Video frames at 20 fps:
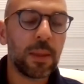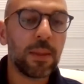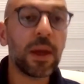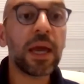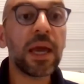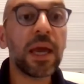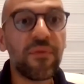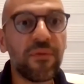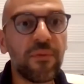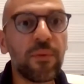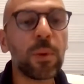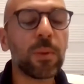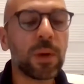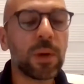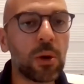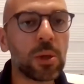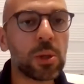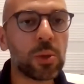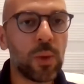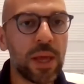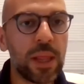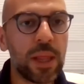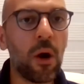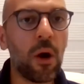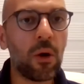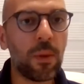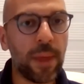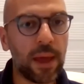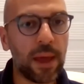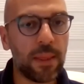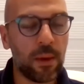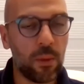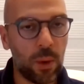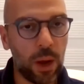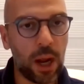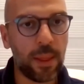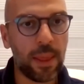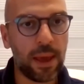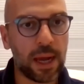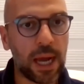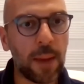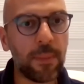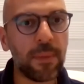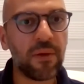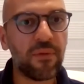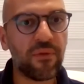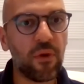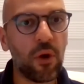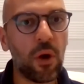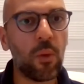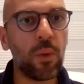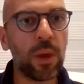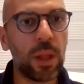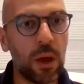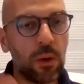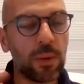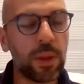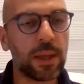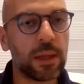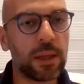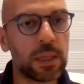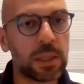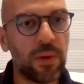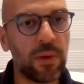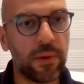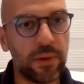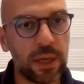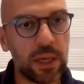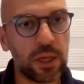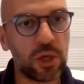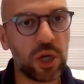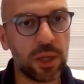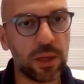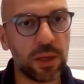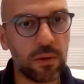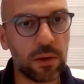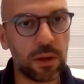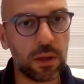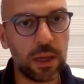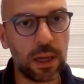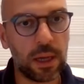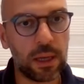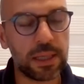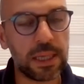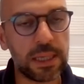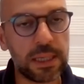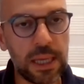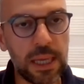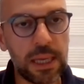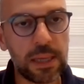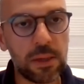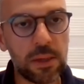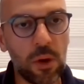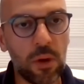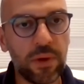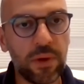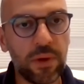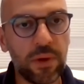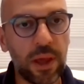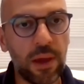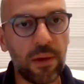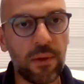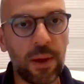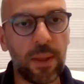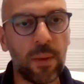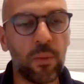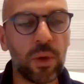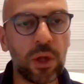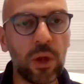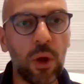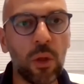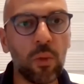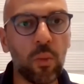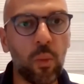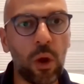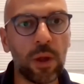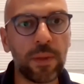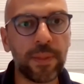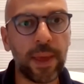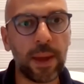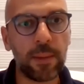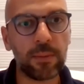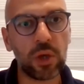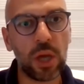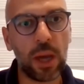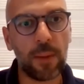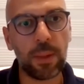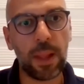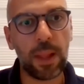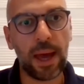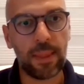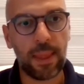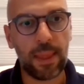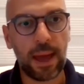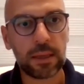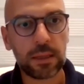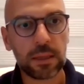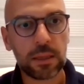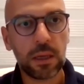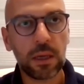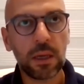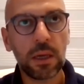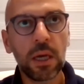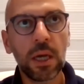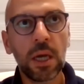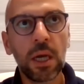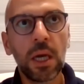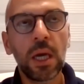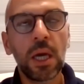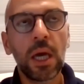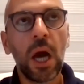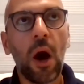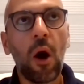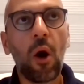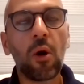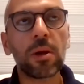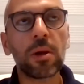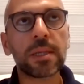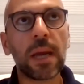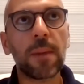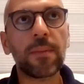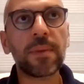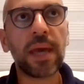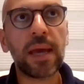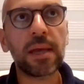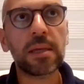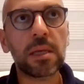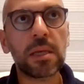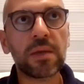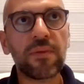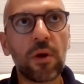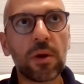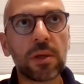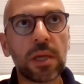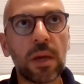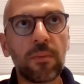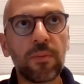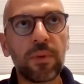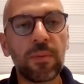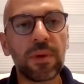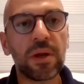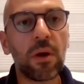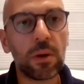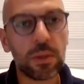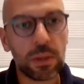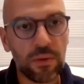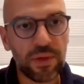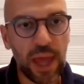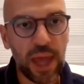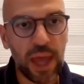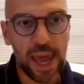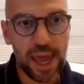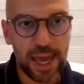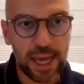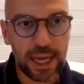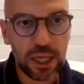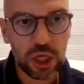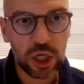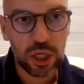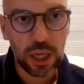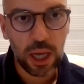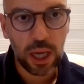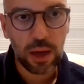Because we know that where they're coming from, we know that it's very general disease over there, and we don't want them to apply that. Or in some cases, for example, because of the age,